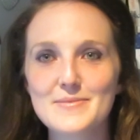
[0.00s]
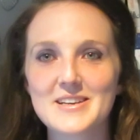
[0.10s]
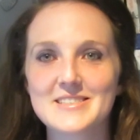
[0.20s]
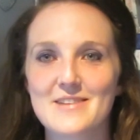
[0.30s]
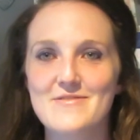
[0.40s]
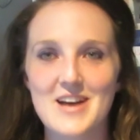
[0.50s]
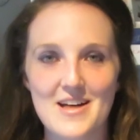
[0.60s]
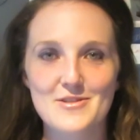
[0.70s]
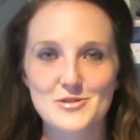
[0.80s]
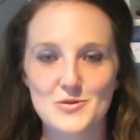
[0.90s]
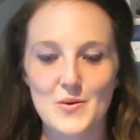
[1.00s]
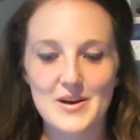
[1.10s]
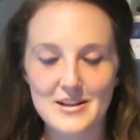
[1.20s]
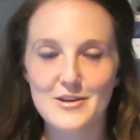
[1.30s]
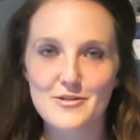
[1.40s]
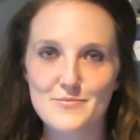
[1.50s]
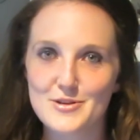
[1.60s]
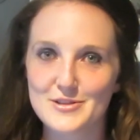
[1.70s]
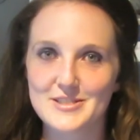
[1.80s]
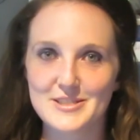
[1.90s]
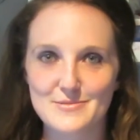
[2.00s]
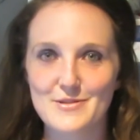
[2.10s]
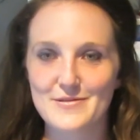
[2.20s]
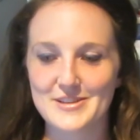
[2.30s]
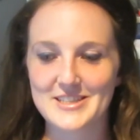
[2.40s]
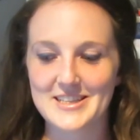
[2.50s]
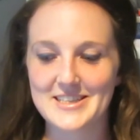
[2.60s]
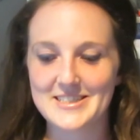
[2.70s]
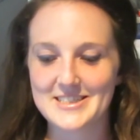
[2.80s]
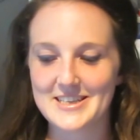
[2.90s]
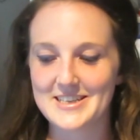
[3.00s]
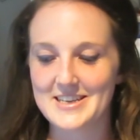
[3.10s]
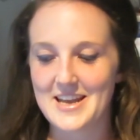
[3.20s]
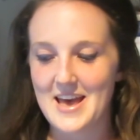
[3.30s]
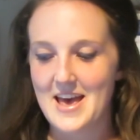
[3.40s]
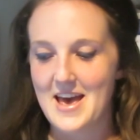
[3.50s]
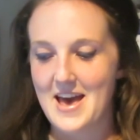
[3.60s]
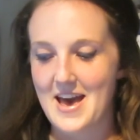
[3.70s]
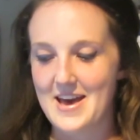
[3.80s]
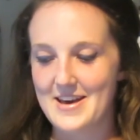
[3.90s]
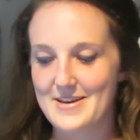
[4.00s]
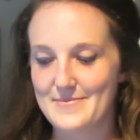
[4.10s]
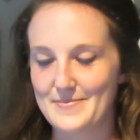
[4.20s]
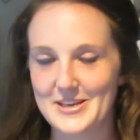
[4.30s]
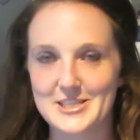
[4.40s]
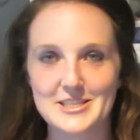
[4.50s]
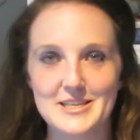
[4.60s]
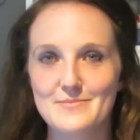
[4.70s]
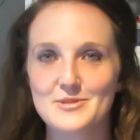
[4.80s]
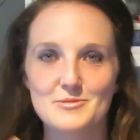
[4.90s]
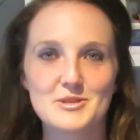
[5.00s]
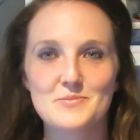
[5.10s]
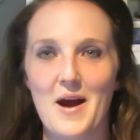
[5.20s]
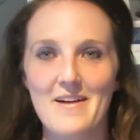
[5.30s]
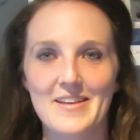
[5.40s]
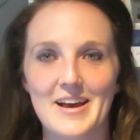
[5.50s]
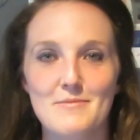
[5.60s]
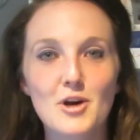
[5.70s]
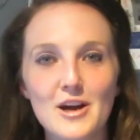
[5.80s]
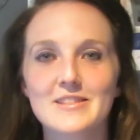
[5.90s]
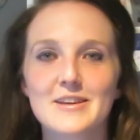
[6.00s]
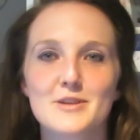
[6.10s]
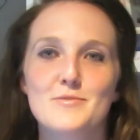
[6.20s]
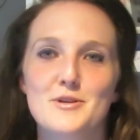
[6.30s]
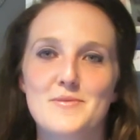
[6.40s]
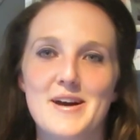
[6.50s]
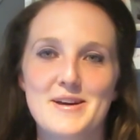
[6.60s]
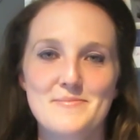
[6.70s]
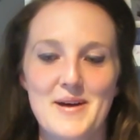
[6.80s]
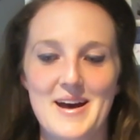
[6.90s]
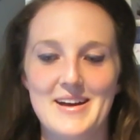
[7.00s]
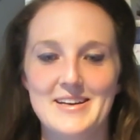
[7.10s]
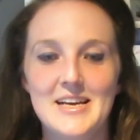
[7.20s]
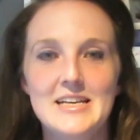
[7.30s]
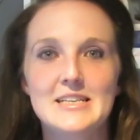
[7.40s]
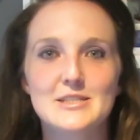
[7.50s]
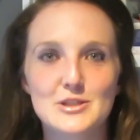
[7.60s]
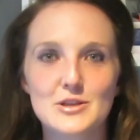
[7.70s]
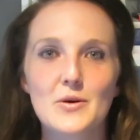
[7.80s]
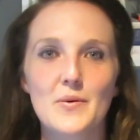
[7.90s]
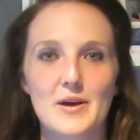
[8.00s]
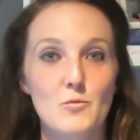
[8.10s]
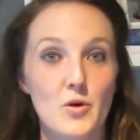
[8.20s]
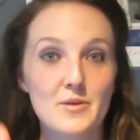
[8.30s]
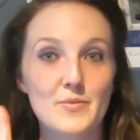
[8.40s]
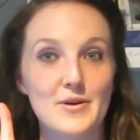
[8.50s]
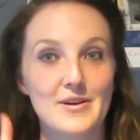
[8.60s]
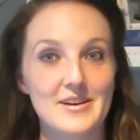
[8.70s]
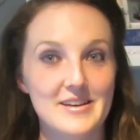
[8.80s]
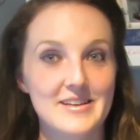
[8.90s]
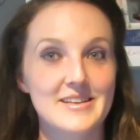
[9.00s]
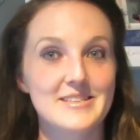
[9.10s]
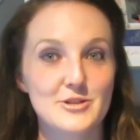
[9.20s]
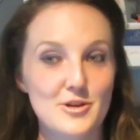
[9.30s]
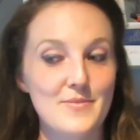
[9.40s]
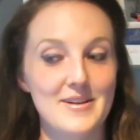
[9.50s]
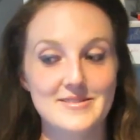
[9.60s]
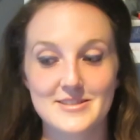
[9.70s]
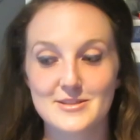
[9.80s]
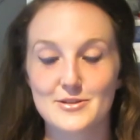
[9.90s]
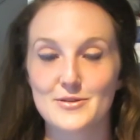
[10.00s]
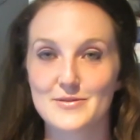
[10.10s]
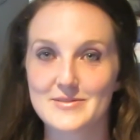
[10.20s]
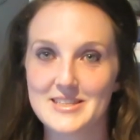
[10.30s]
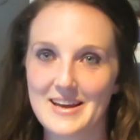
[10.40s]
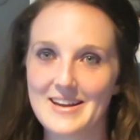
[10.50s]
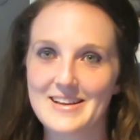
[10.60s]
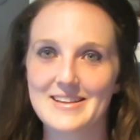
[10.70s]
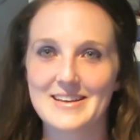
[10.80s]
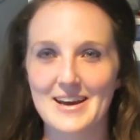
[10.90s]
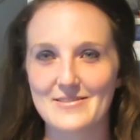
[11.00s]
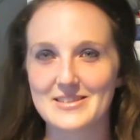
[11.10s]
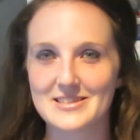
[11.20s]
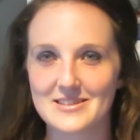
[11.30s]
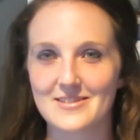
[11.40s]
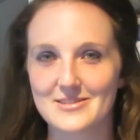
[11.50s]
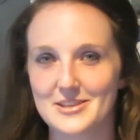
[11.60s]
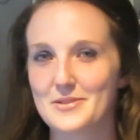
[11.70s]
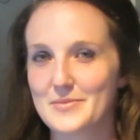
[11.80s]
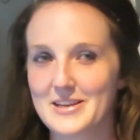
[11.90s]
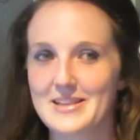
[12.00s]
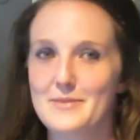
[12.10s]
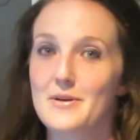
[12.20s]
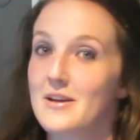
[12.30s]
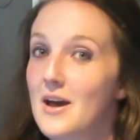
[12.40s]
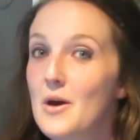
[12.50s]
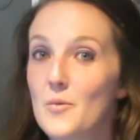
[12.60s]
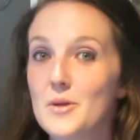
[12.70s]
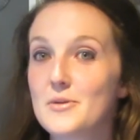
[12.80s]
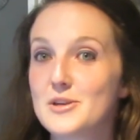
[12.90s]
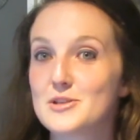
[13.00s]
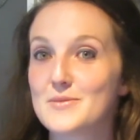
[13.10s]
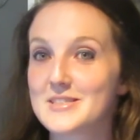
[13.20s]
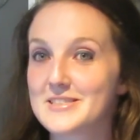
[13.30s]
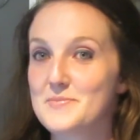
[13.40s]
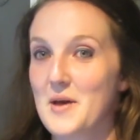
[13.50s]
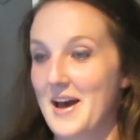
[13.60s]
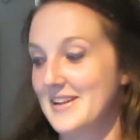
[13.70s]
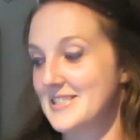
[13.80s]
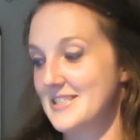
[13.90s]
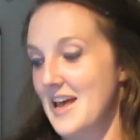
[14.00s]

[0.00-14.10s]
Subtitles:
because I've gathered quite a lot of books since moving to London. It just keeps spiraling. I'm currently in a book buying ban. It's going one book in 2 months, so technically haven't stuck to completely, but 1 book in 2 months isn't bad.